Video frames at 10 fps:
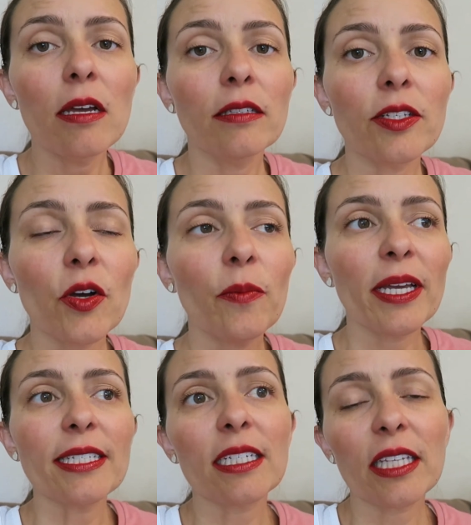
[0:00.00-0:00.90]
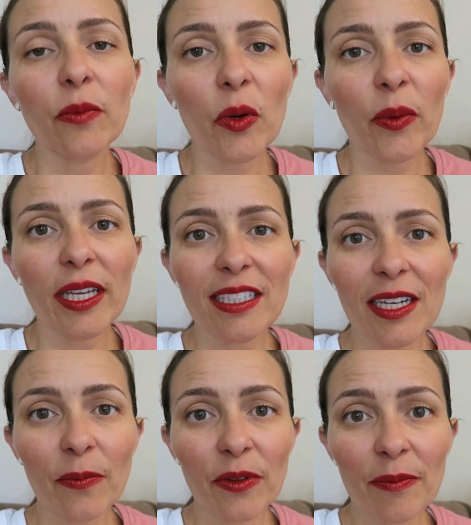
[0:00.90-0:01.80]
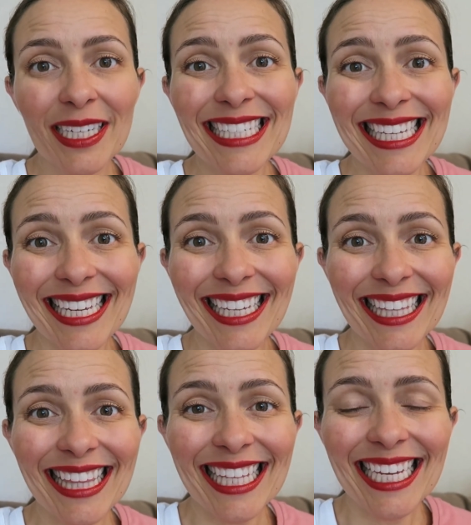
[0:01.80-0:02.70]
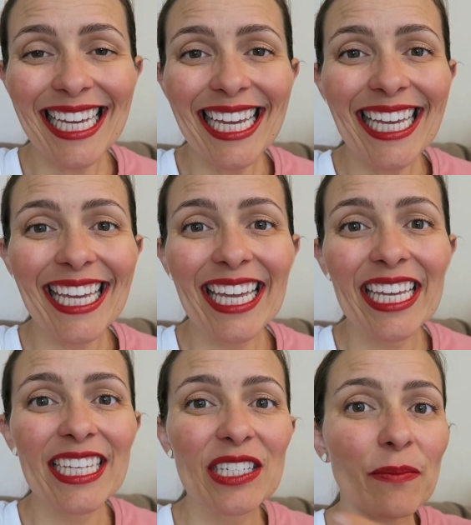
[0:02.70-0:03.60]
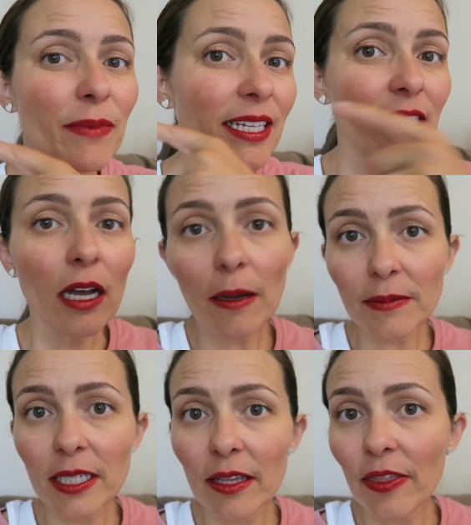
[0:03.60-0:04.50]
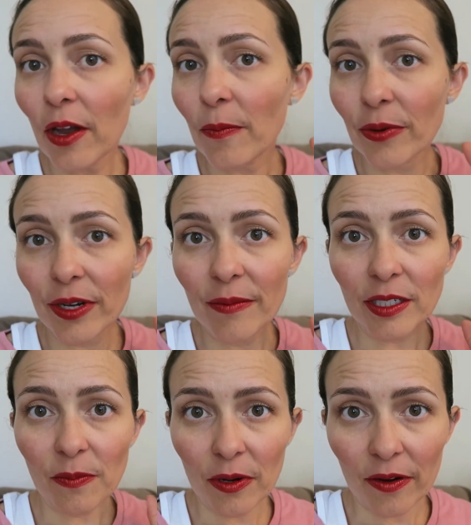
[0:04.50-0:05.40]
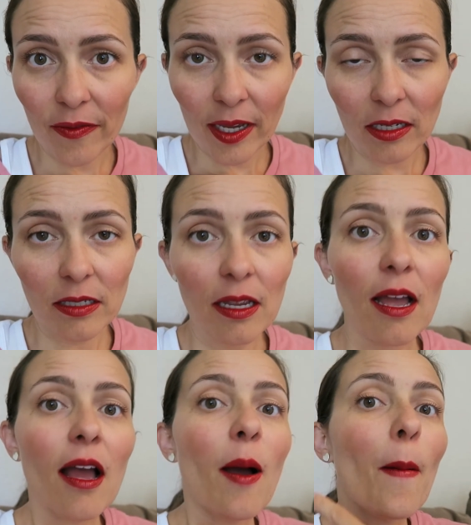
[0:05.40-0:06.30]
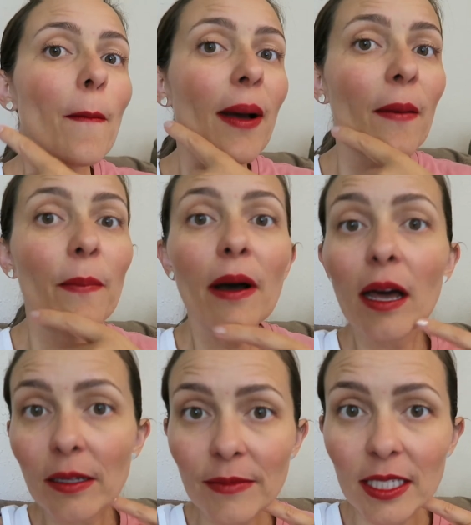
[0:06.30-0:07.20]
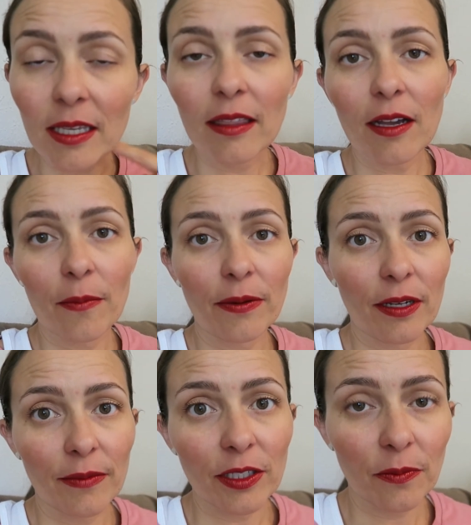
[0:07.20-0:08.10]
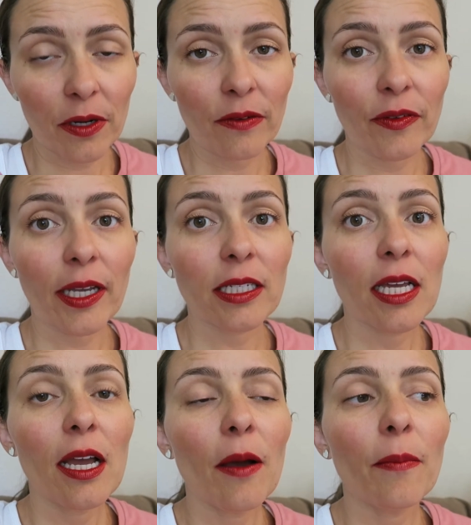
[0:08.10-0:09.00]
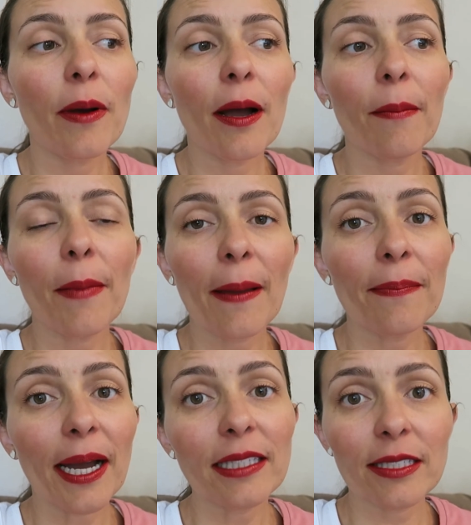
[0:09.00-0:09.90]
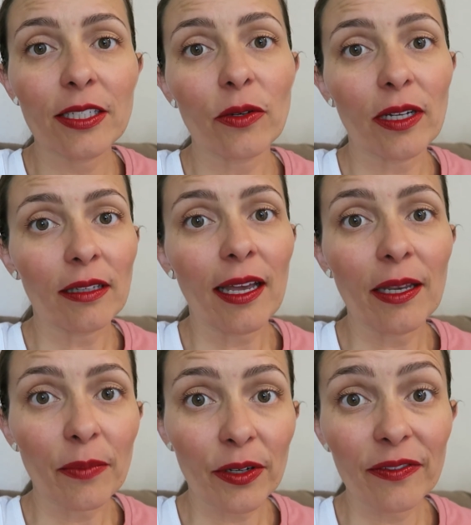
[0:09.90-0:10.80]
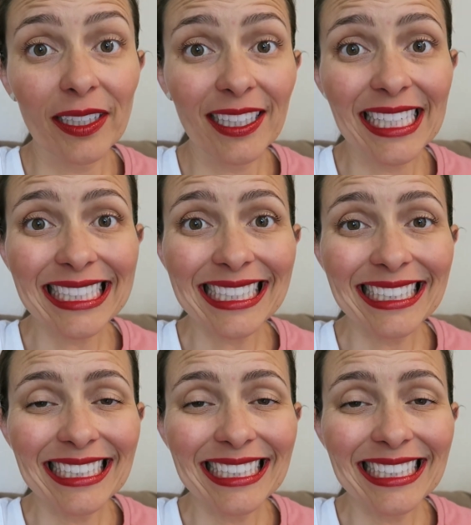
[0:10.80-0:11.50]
So basically where we ended up with my teeth is my top teeth are pretty much perfect. My bottom teeth are pretty much perfect, but my bites don't align perfectly.